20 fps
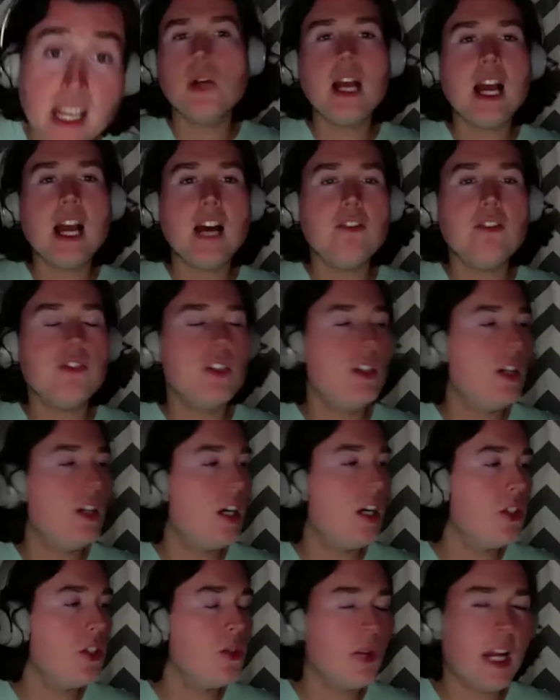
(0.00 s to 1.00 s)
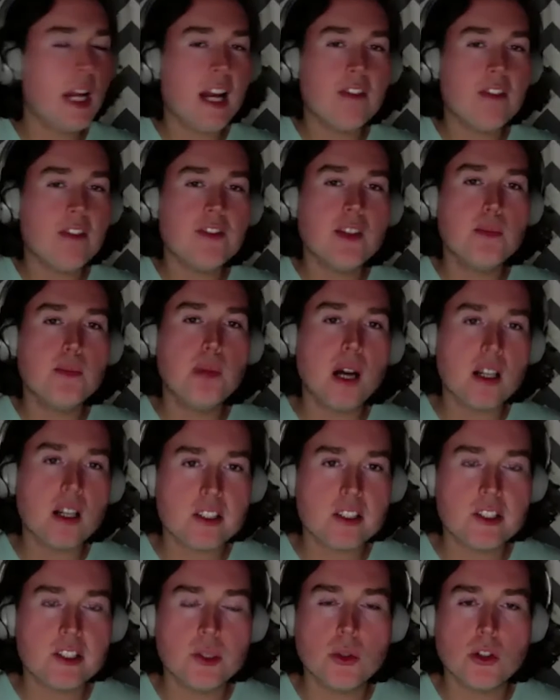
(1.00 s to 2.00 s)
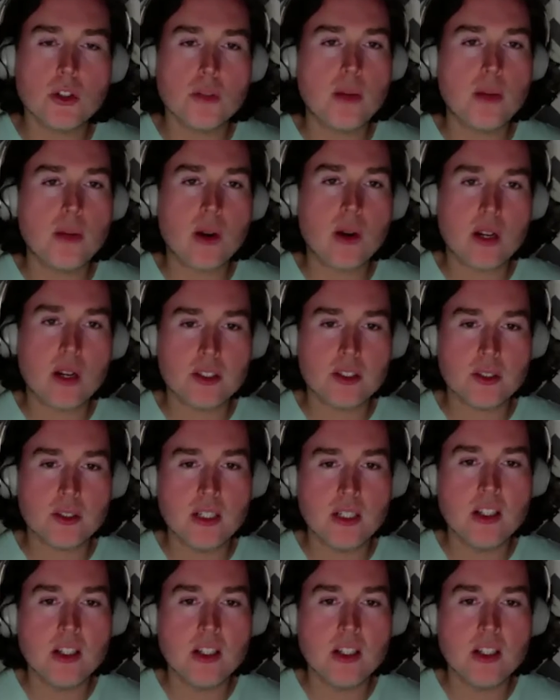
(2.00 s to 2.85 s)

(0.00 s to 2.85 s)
you have uh, you have the Bucks who are powerhouse right